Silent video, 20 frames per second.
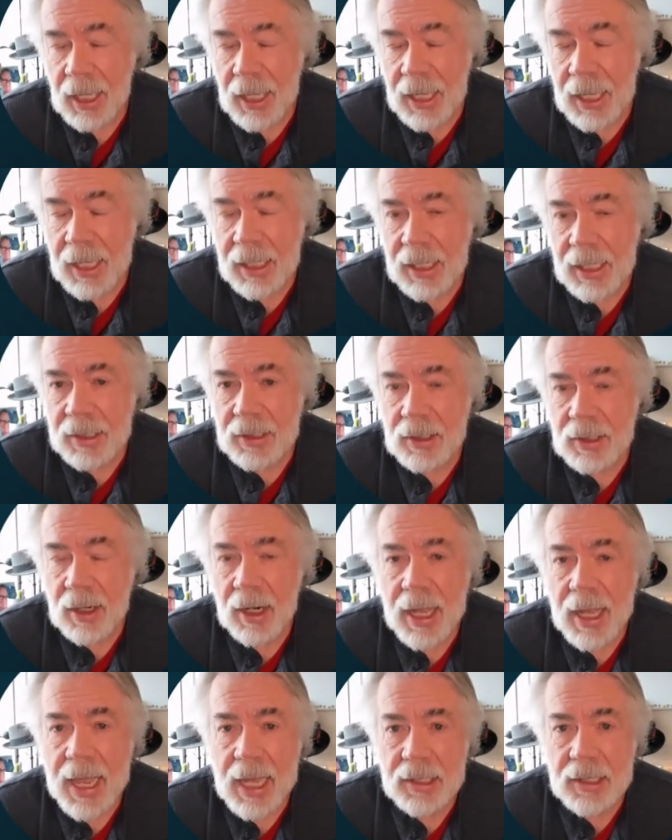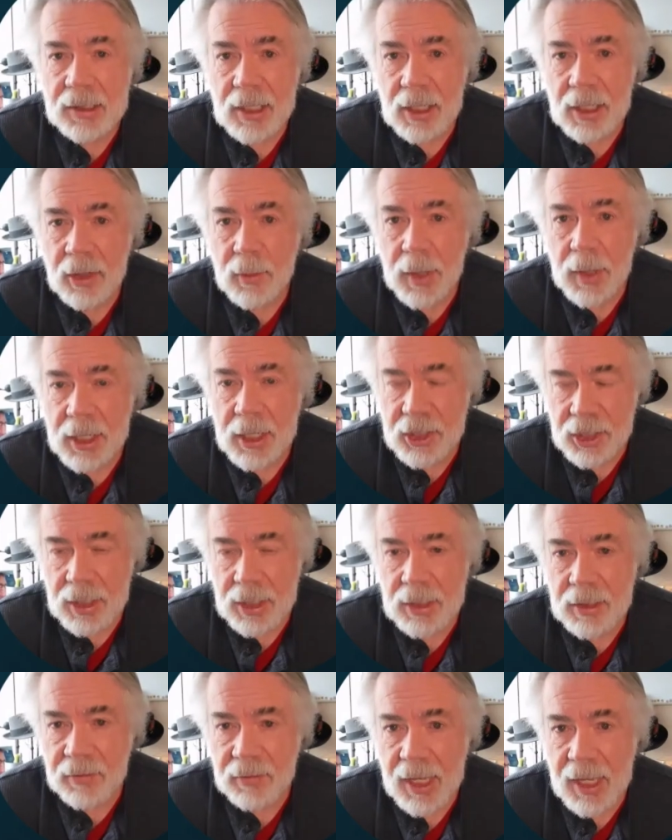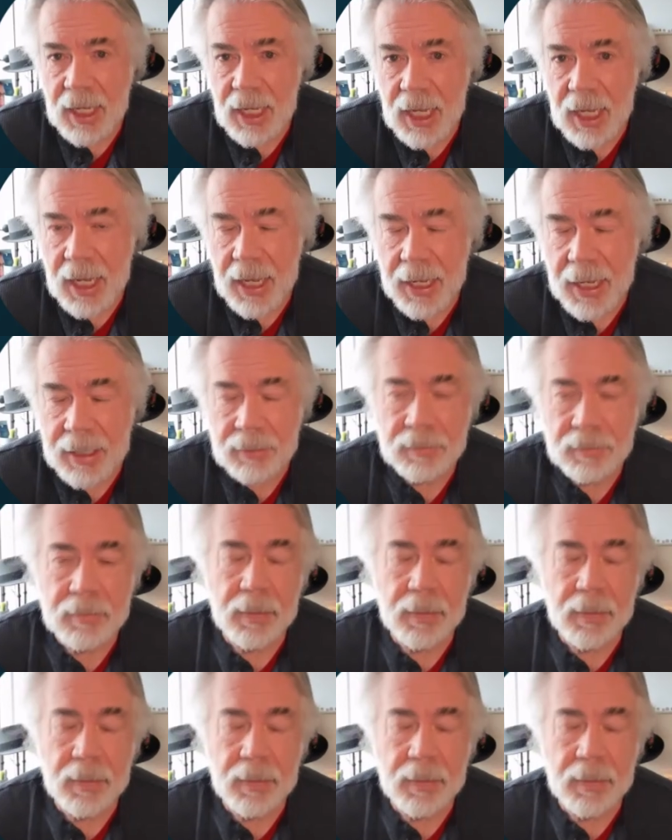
and start asking questions of AI.